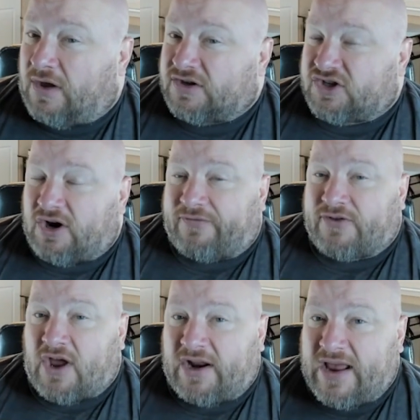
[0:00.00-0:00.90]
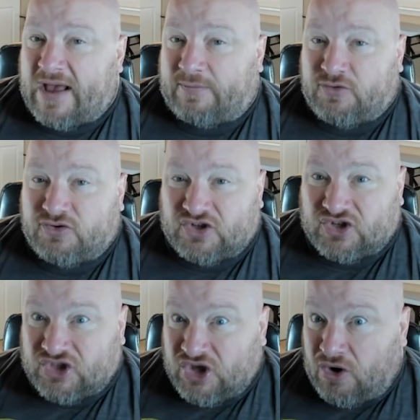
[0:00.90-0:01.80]
Sheriff of Nottingham
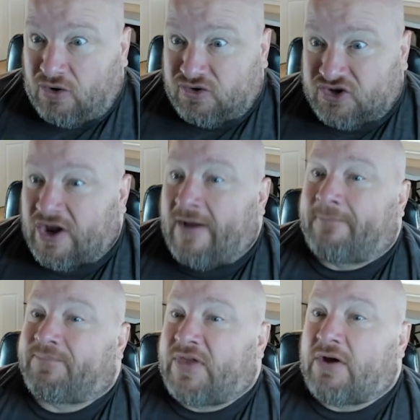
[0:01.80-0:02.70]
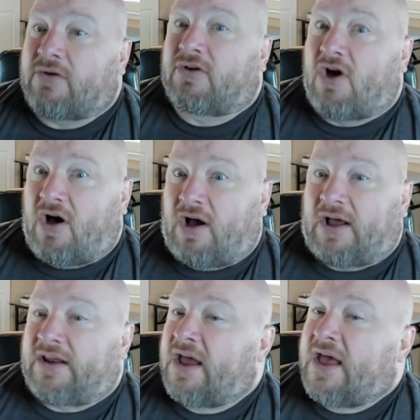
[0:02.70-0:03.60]
loses those, they're gone.